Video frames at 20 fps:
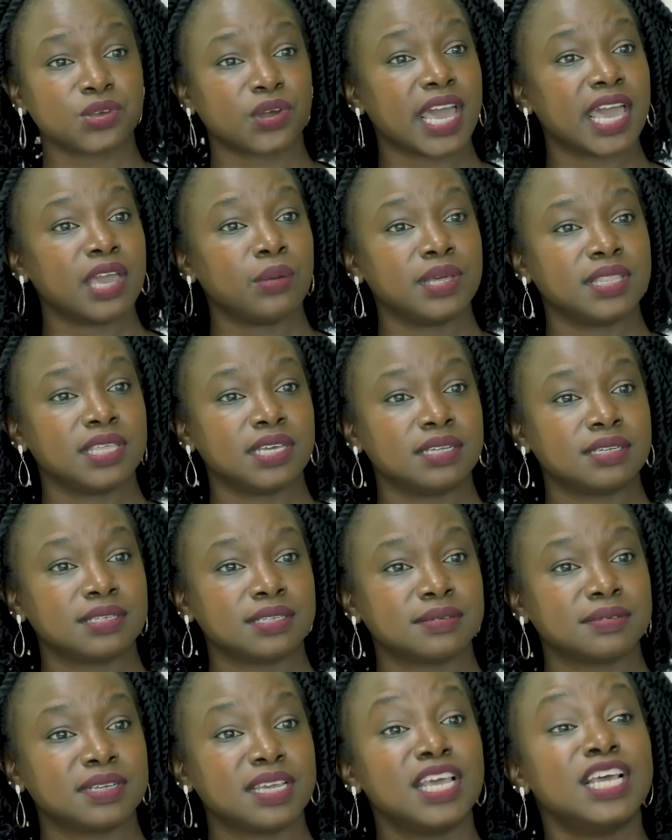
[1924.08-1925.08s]
okay with it.
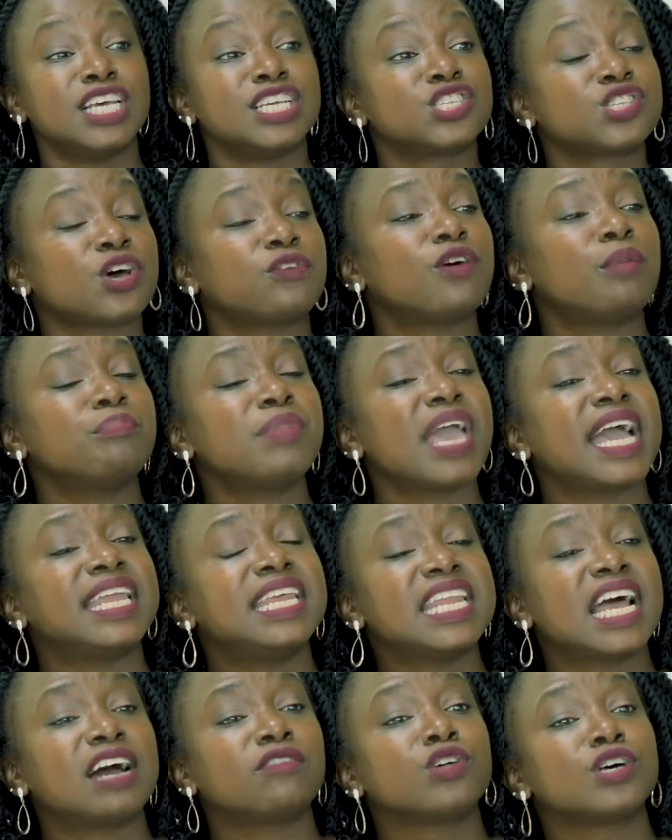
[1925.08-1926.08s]
So for me, I
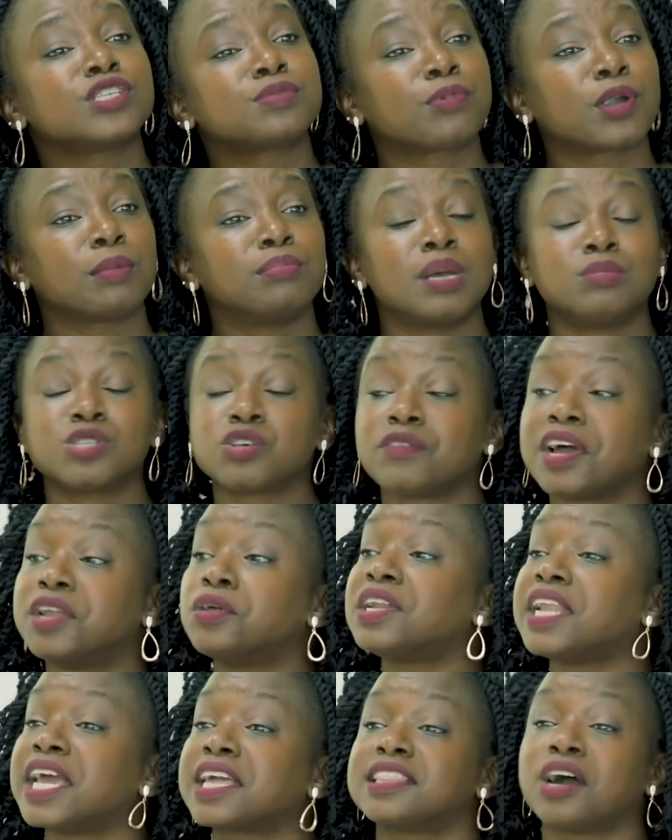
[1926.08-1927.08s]
didn't have those problems of I
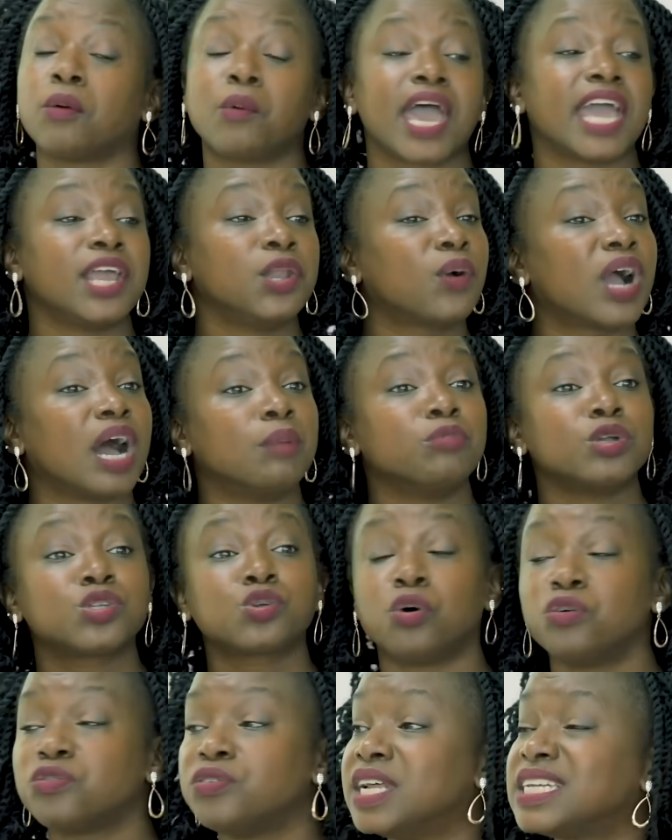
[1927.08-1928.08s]
don't like the way I look, I'm not
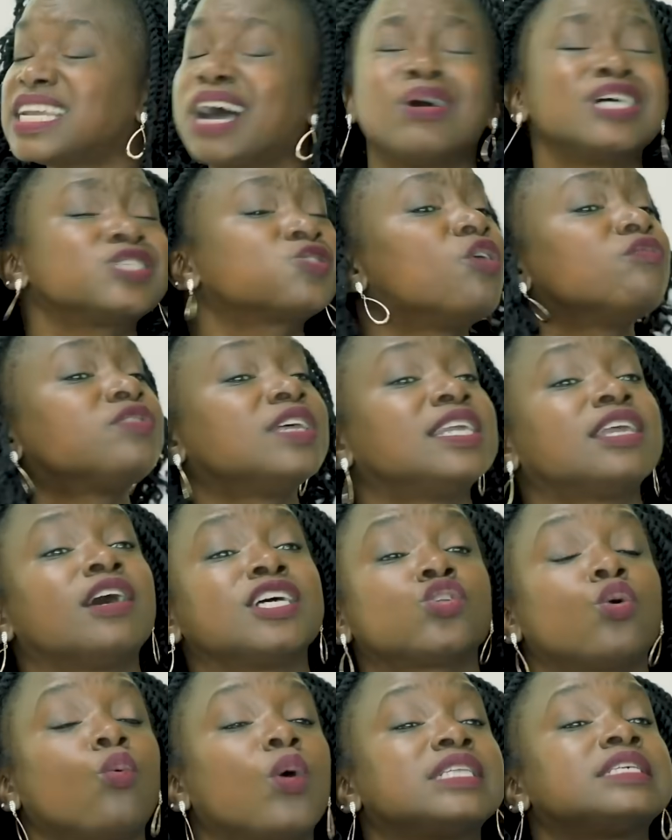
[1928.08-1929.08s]
confident. I was confident, I was
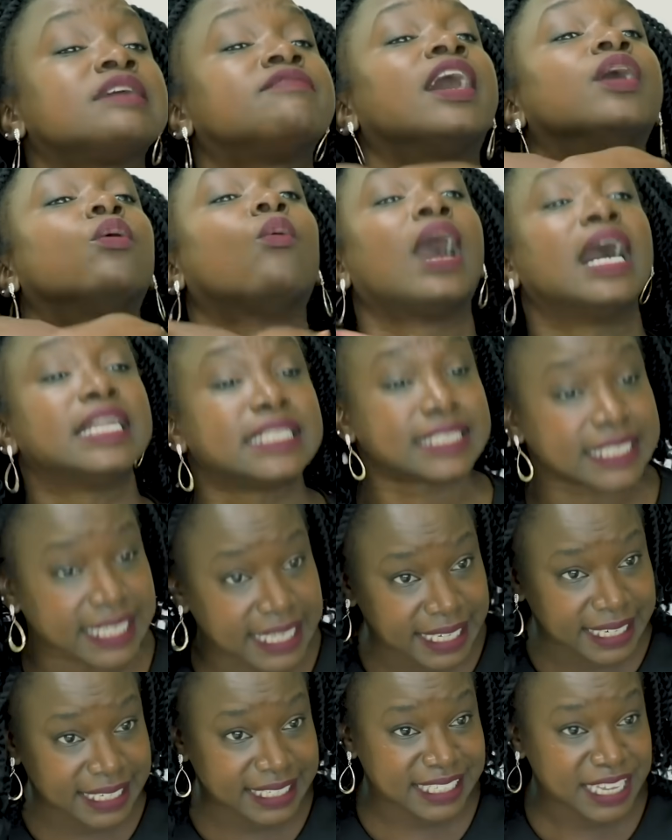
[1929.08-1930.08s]
doing whatever I
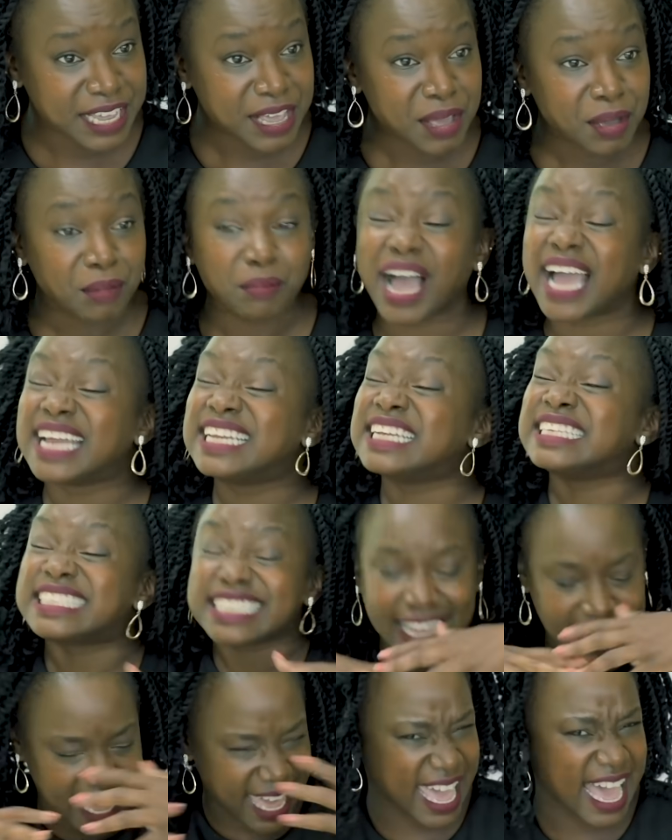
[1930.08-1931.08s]
wanted. Yeah, yeah. But I
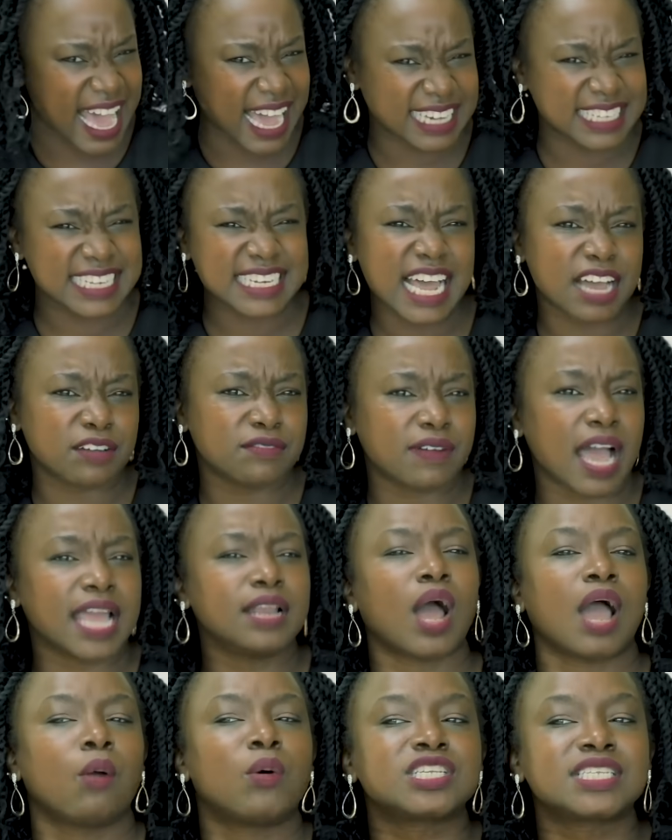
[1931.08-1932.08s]
didn't care, I didn't have, I,
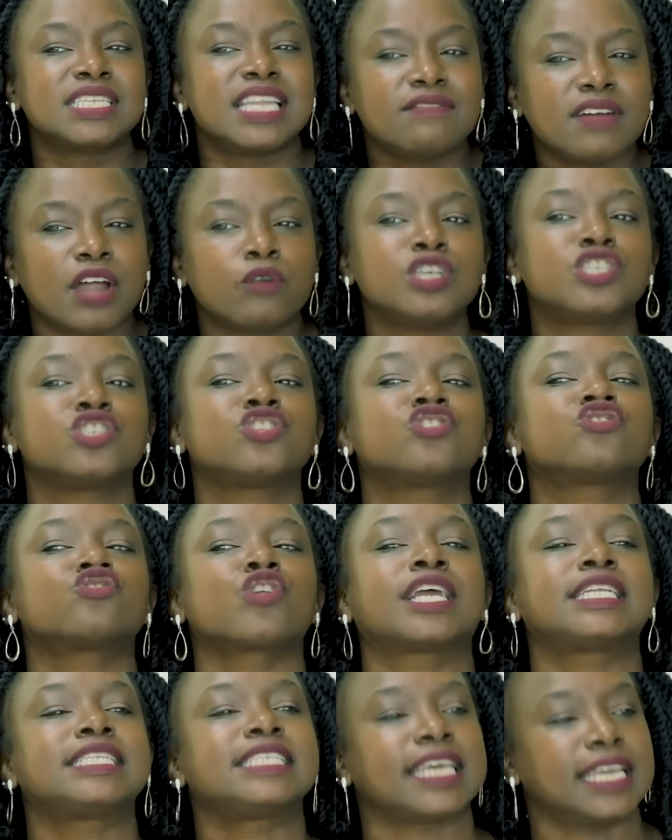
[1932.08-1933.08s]
I was never
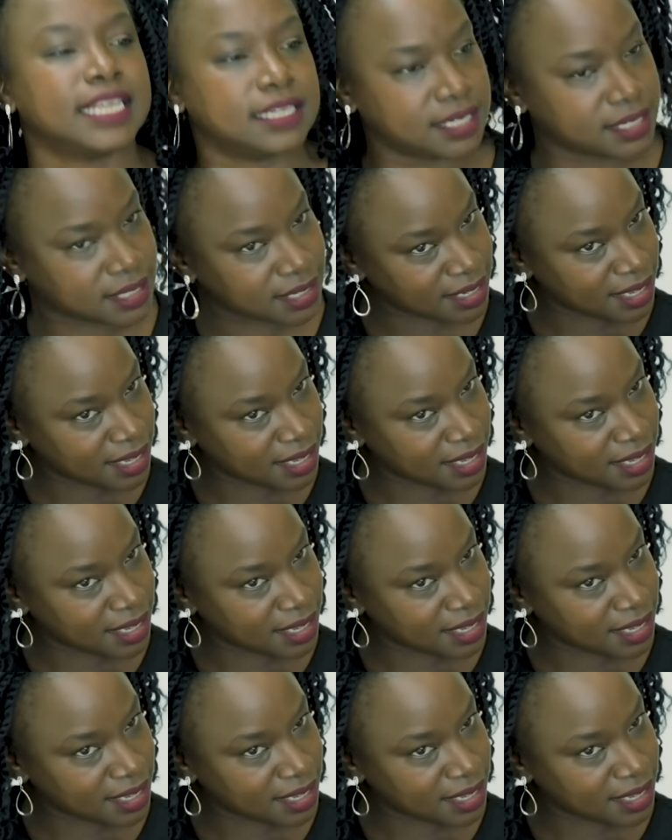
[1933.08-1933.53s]
restricted